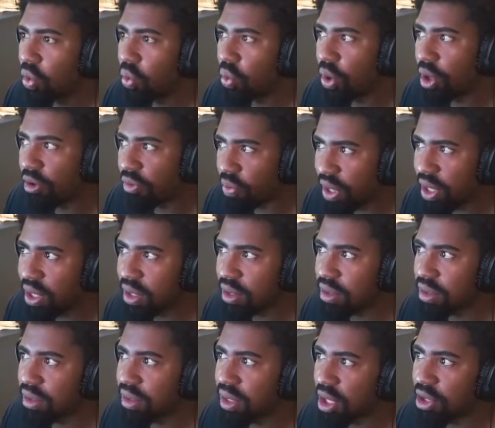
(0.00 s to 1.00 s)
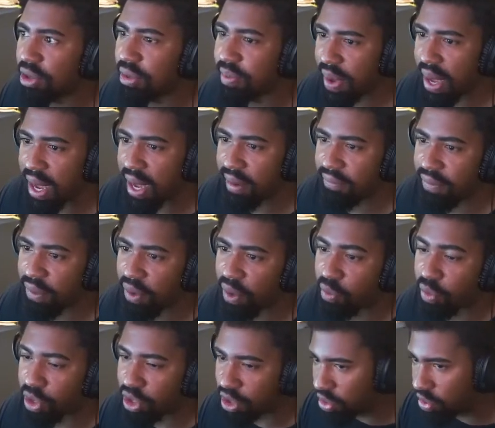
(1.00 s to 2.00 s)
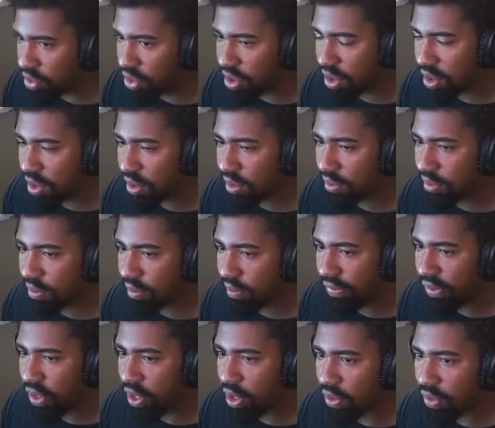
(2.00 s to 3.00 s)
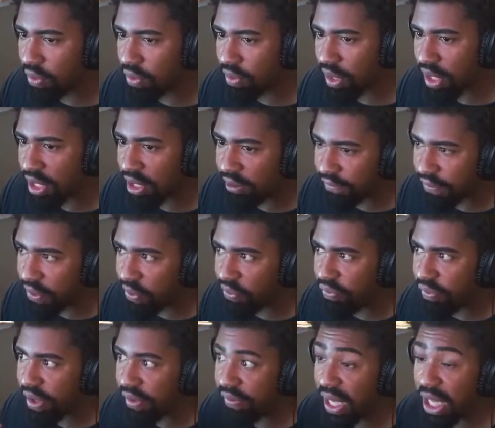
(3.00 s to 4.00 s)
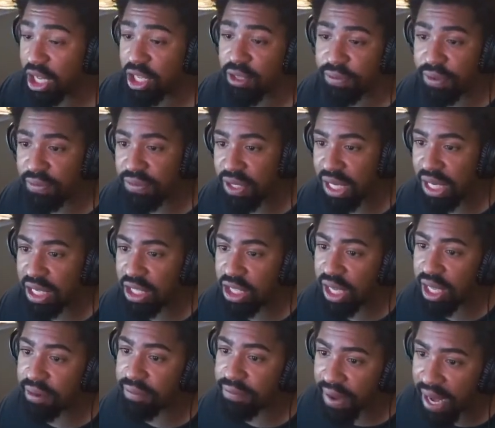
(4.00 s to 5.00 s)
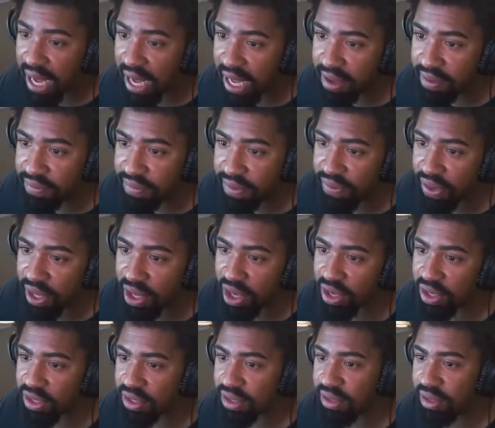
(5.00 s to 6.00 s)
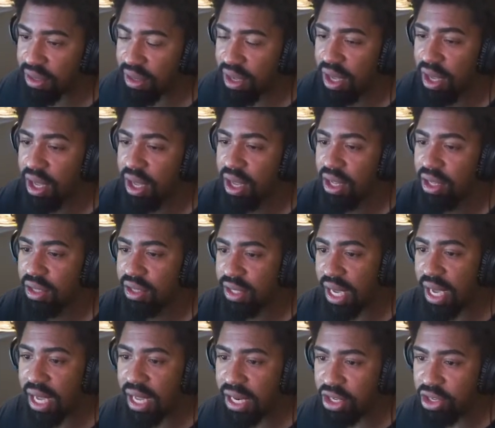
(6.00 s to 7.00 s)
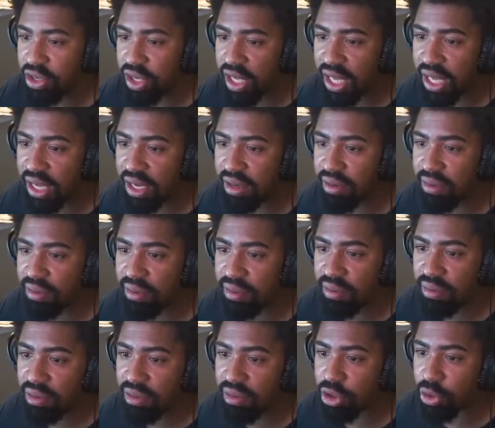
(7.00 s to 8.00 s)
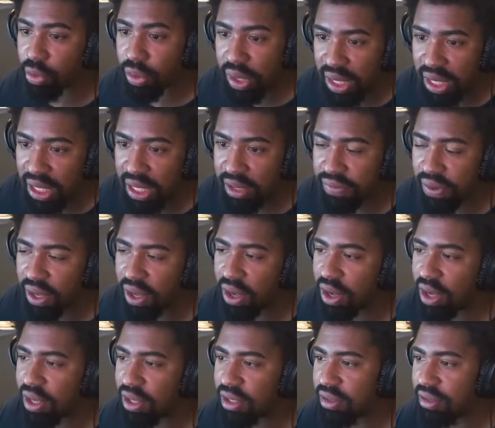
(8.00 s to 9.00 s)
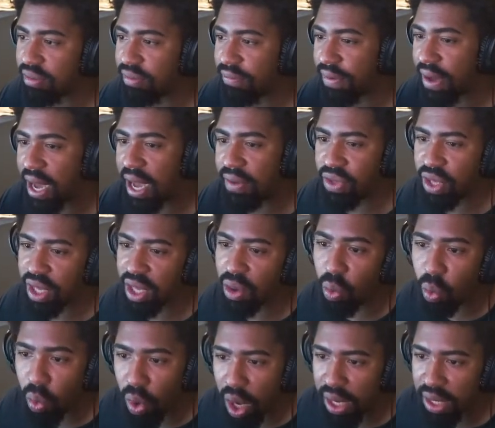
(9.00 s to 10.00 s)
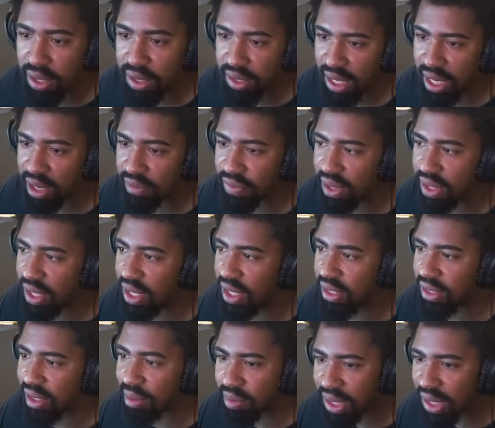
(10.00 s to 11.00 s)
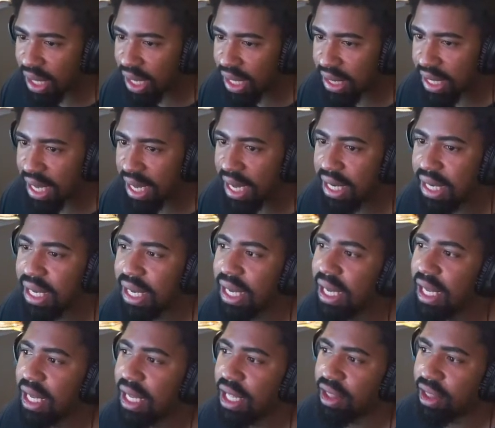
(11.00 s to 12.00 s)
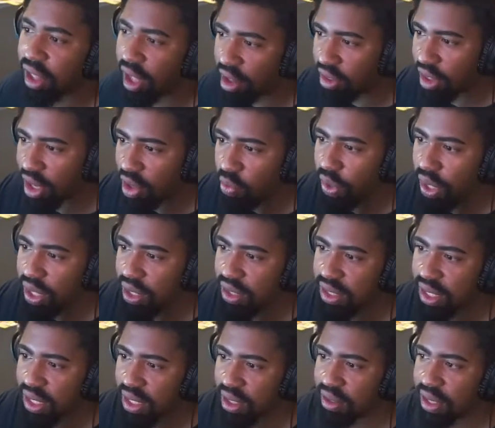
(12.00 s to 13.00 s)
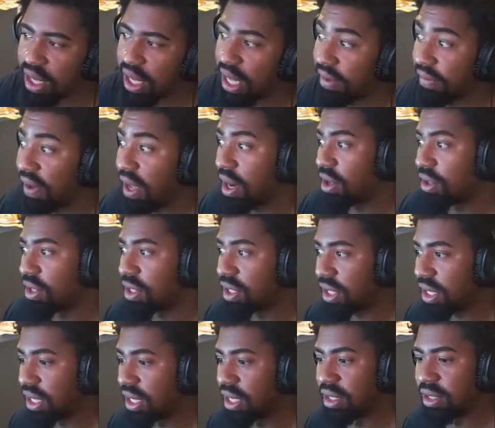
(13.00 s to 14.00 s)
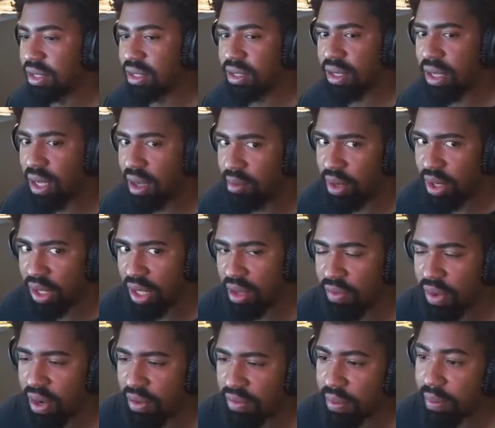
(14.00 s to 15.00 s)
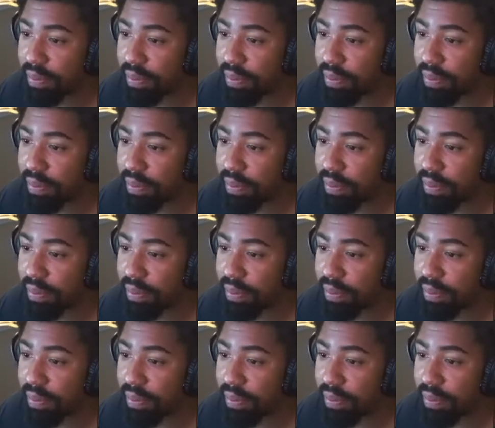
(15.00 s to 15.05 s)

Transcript: If we could sell them back for a reduced, if it costs 15, you get 5. If it costs 10, you get 3. If it costs 5, you get 1, kind of a thing. Something like that, that then we can say, okay, I've got all these skins, I'm going to get rid of them.